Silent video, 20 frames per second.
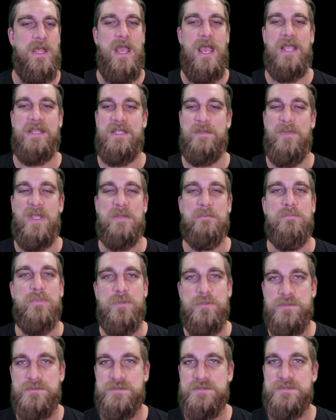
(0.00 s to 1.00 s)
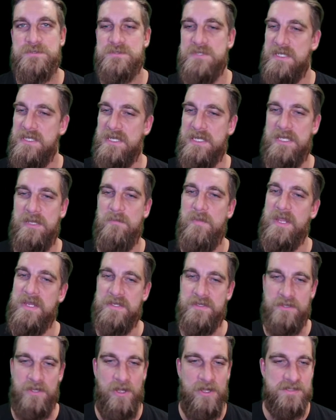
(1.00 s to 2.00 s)
I can make boosts and I can
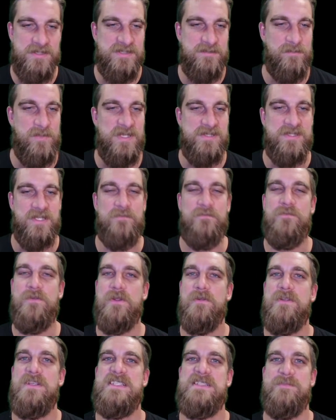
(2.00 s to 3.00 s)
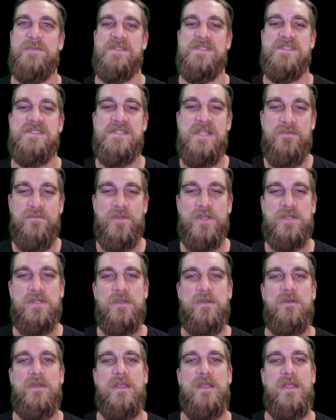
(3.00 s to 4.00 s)
make cuts based on very specific
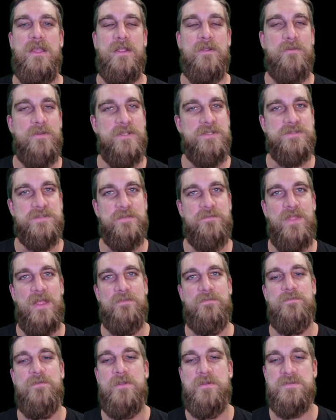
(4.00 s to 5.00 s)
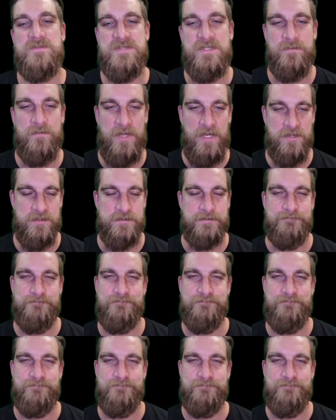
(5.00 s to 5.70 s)
areas of that frequency range.